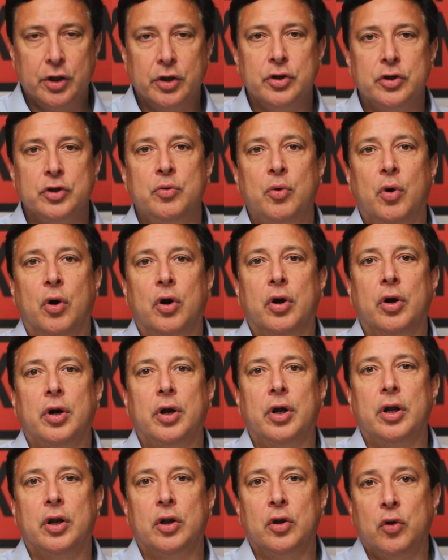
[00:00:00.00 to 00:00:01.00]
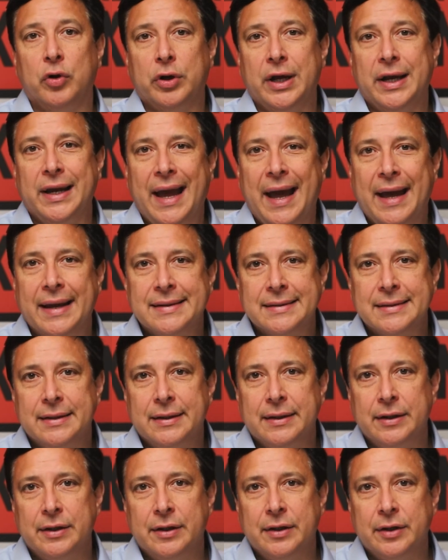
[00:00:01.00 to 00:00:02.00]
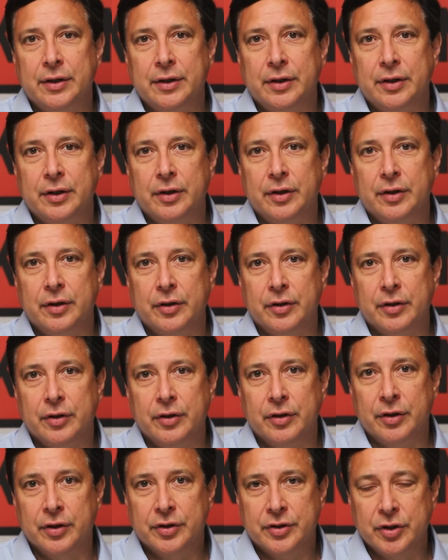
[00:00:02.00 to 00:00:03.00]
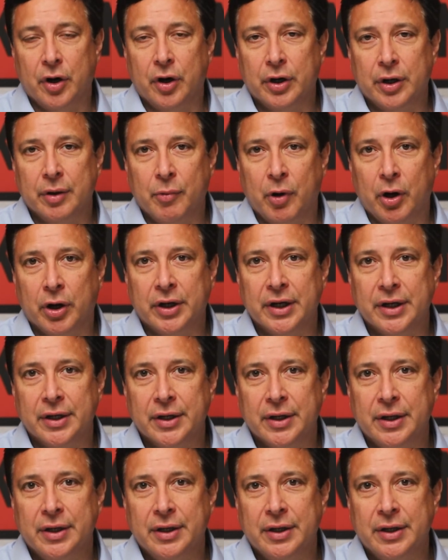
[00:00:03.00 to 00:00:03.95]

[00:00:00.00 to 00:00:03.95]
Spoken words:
You are looking at the target market